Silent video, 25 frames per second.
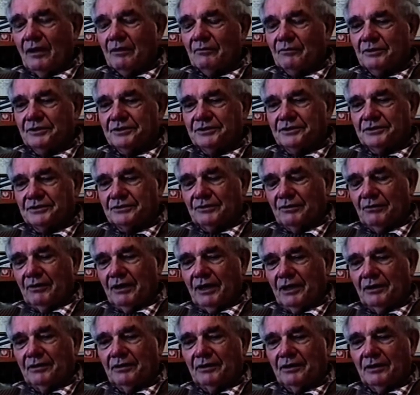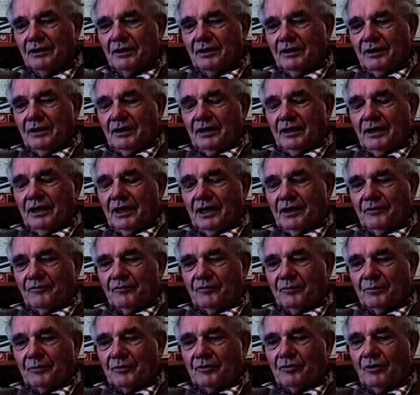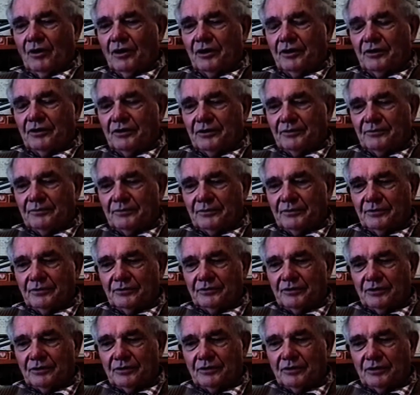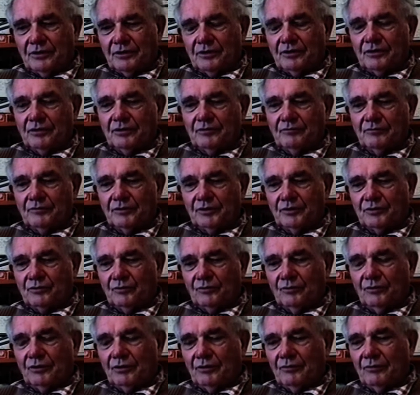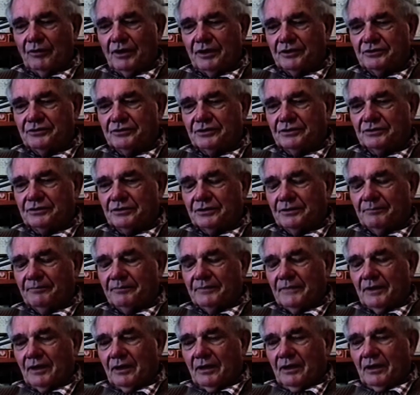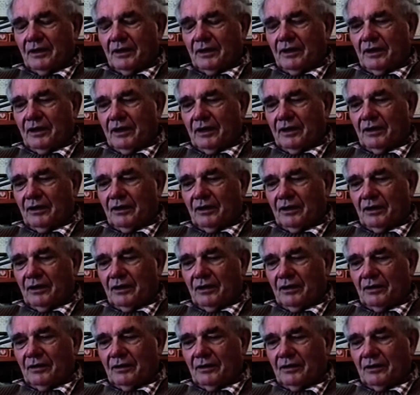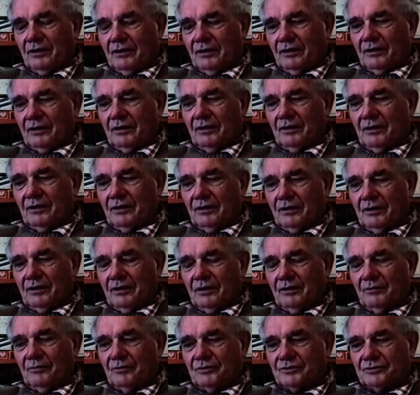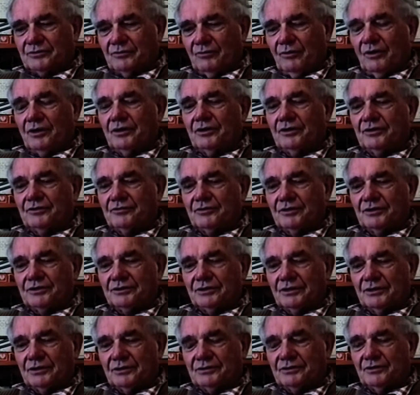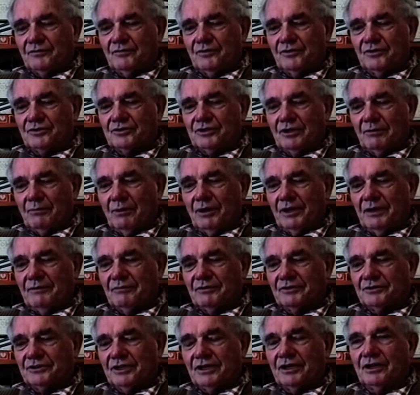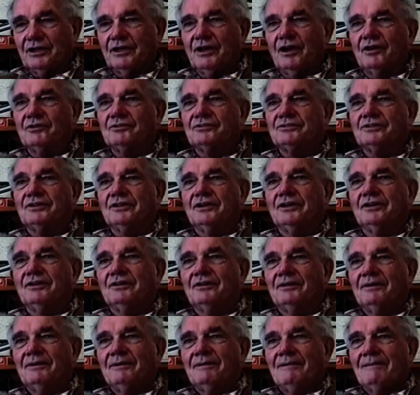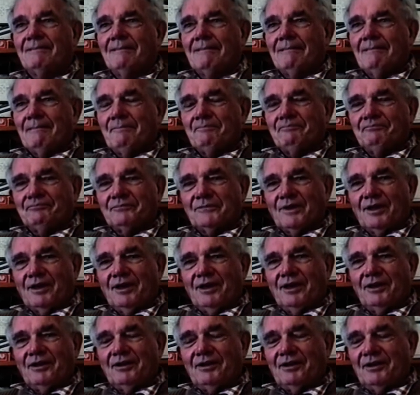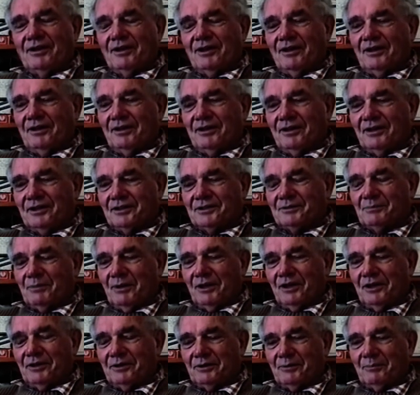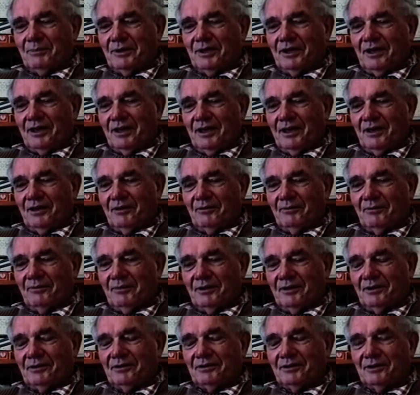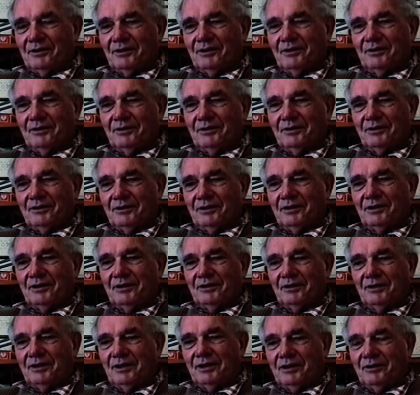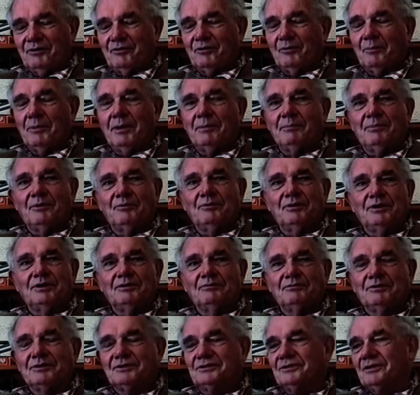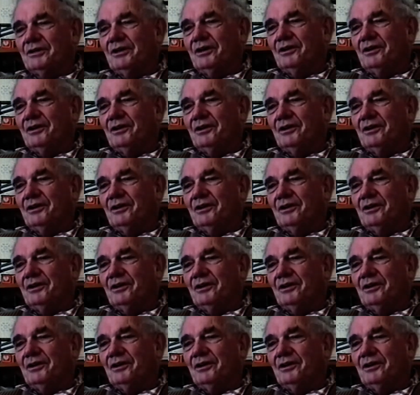which is around out from Cronin into the Victoria Ranges. And it was quite interesting. It's the first time I'd ever seen a ghost town. And he explained to me how, he could remember when there was the